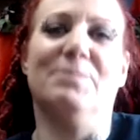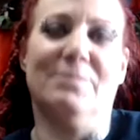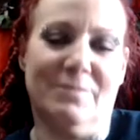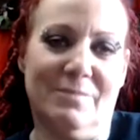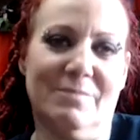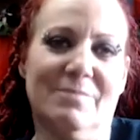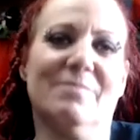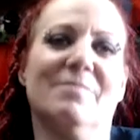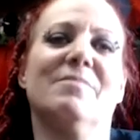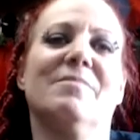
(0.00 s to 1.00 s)

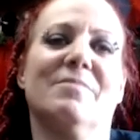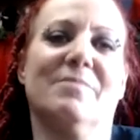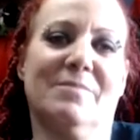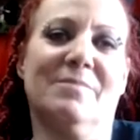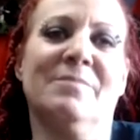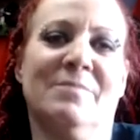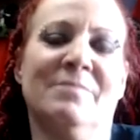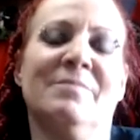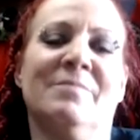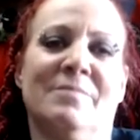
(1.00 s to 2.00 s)

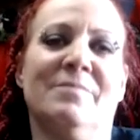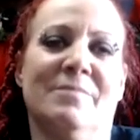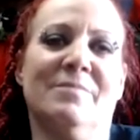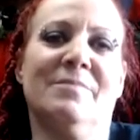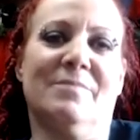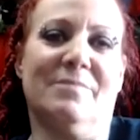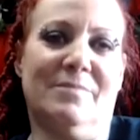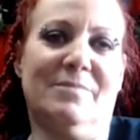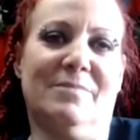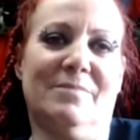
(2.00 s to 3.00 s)

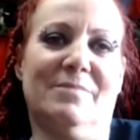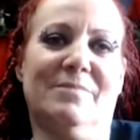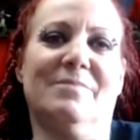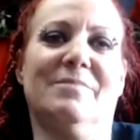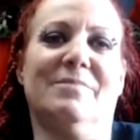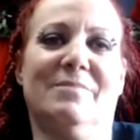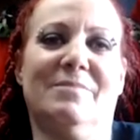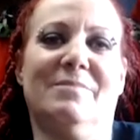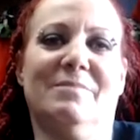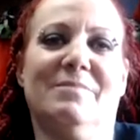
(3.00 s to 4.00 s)

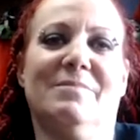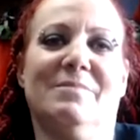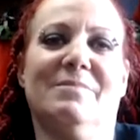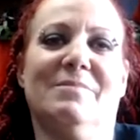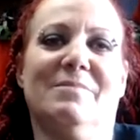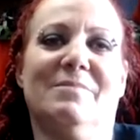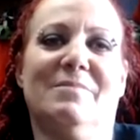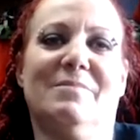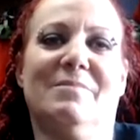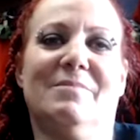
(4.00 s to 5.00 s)

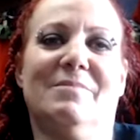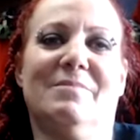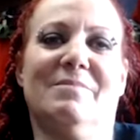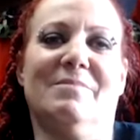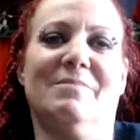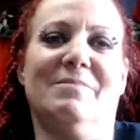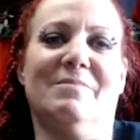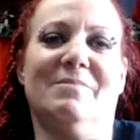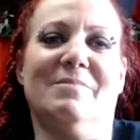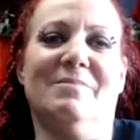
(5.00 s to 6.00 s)

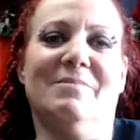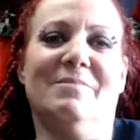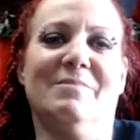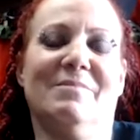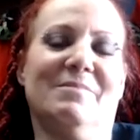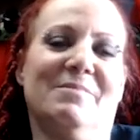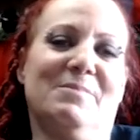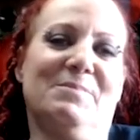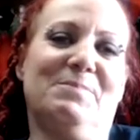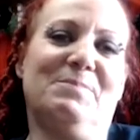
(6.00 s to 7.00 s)

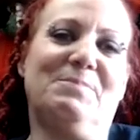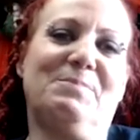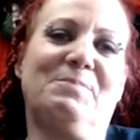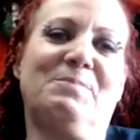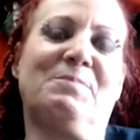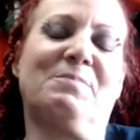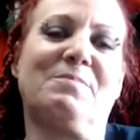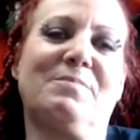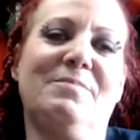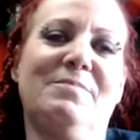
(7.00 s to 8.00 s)
[no speech]